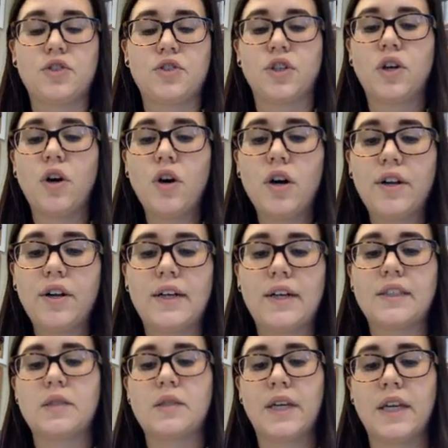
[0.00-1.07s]
it's regarded
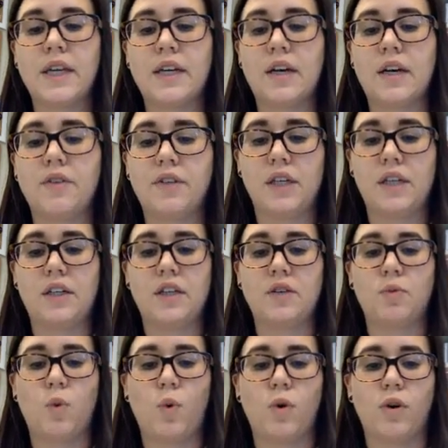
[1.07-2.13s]
as the beginning of the
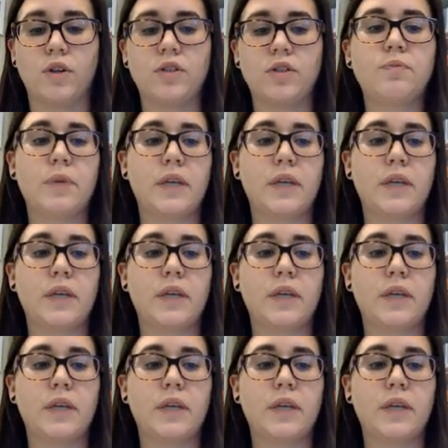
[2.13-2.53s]
Indian Wars